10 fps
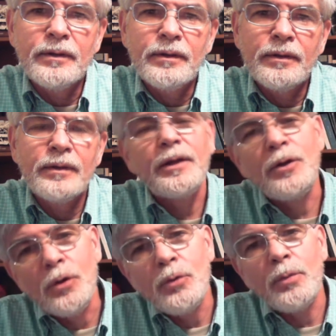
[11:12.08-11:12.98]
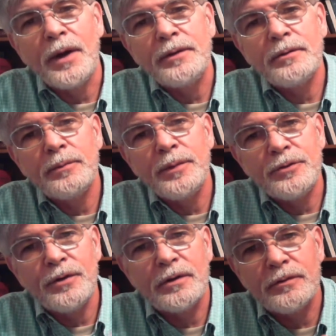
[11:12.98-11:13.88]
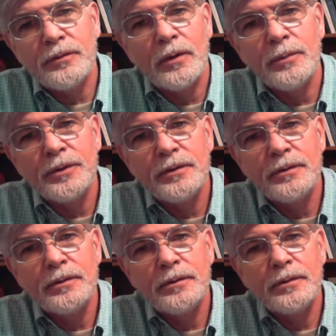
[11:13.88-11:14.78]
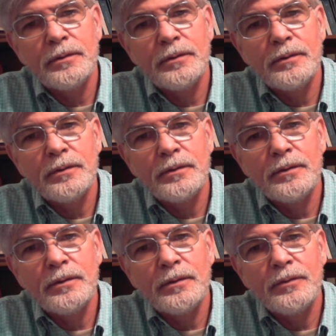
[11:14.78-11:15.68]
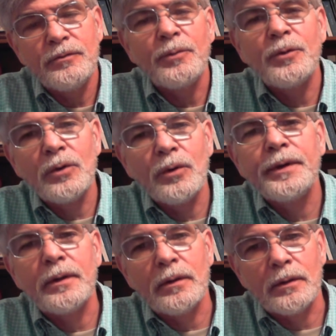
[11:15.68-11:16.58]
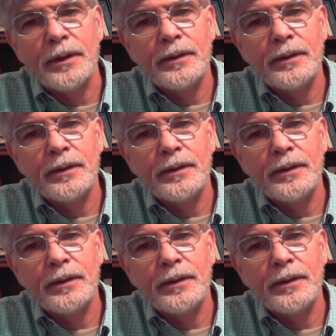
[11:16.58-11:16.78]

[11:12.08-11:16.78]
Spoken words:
that you might be transformed from glory to glory,